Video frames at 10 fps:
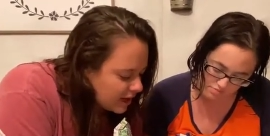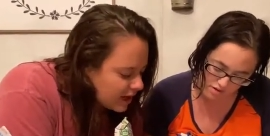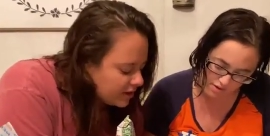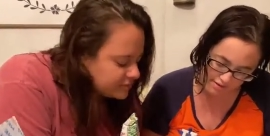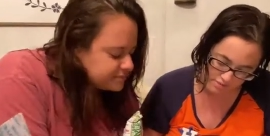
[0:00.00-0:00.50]

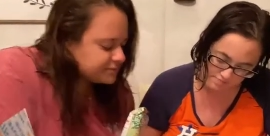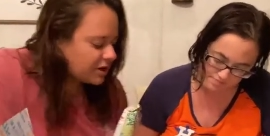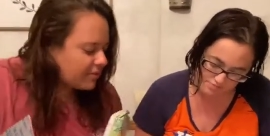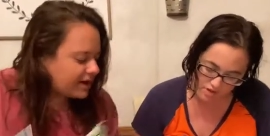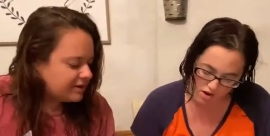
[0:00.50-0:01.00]
Speaker 1: Oh,
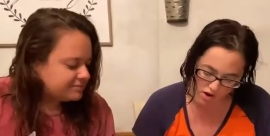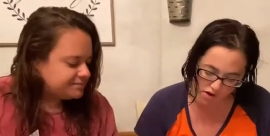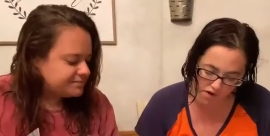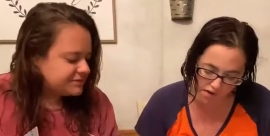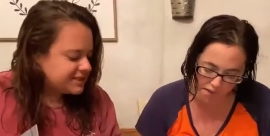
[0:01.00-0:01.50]
never mind.
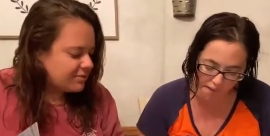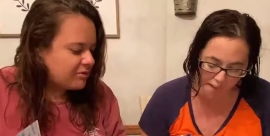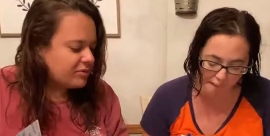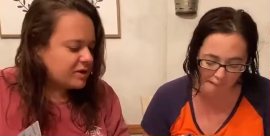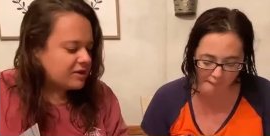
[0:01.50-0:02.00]
Some
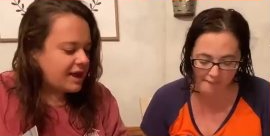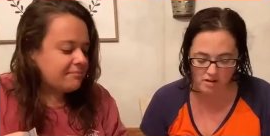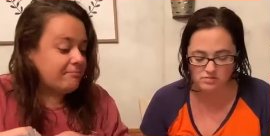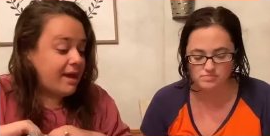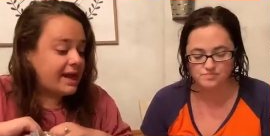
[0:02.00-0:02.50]
of them are like
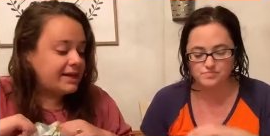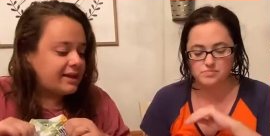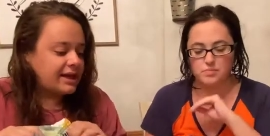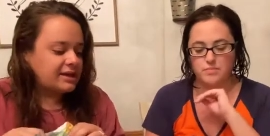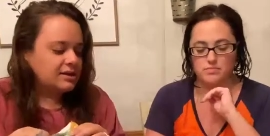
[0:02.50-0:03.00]
made
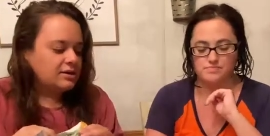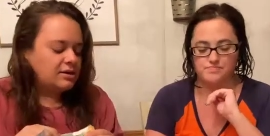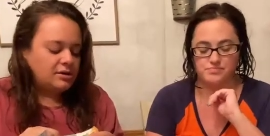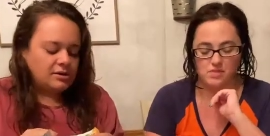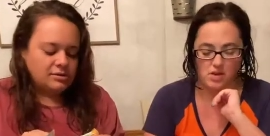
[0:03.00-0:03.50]
like...
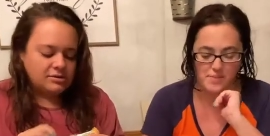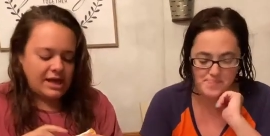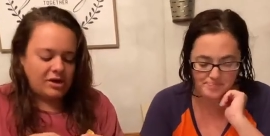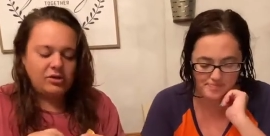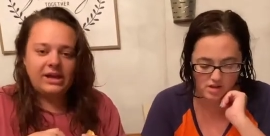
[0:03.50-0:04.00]

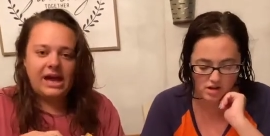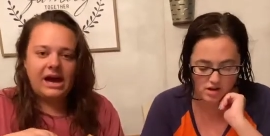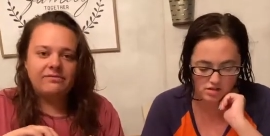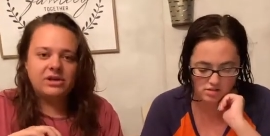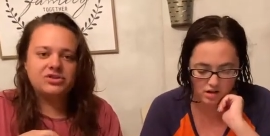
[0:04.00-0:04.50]
They only
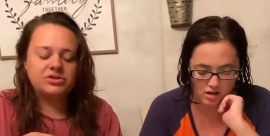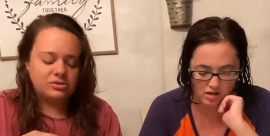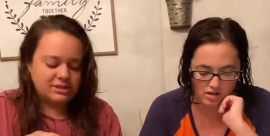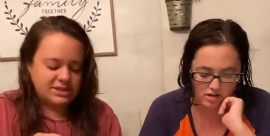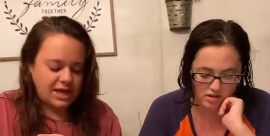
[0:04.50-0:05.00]
have those
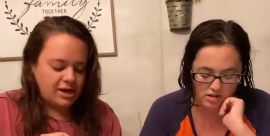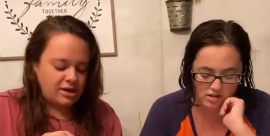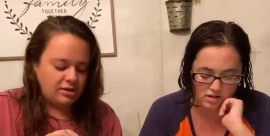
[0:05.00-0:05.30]
stores there.